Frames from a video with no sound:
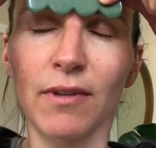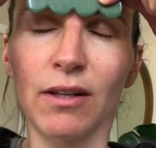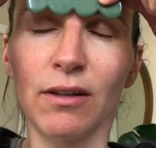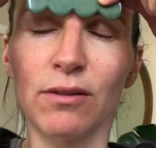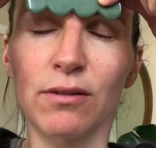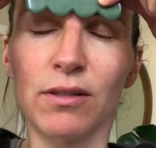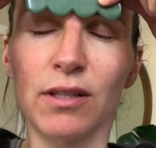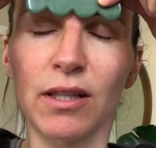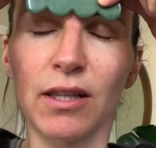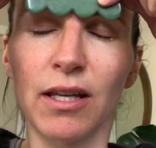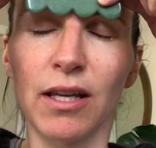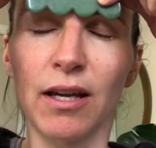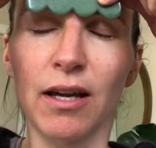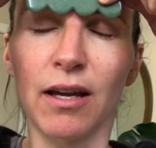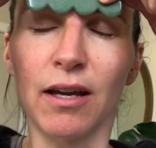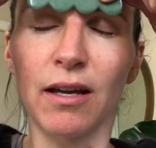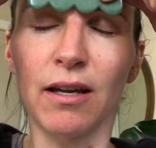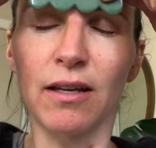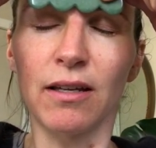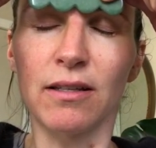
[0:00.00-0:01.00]
closing the
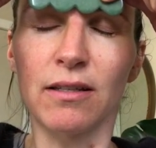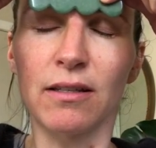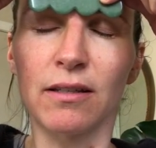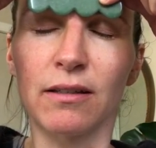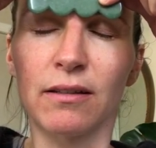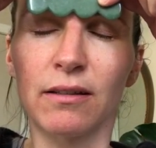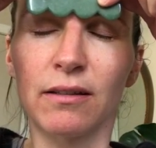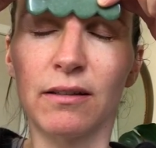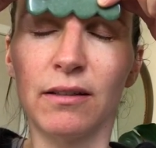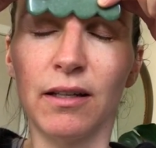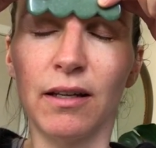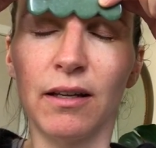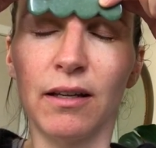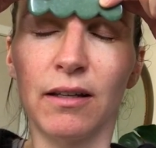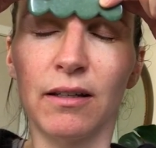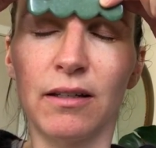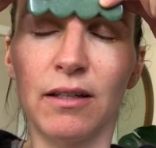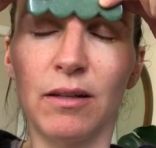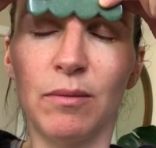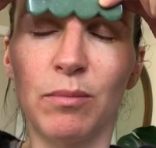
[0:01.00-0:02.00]
eyes,
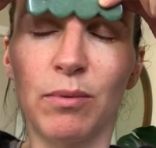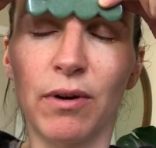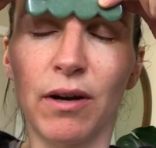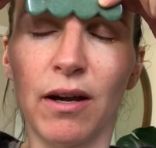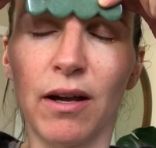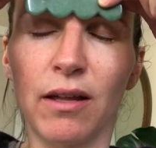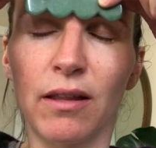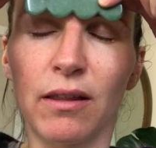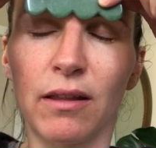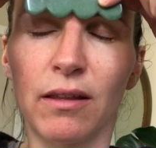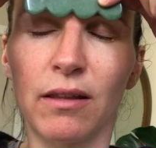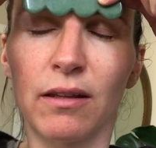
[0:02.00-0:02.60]
taking a deep breath.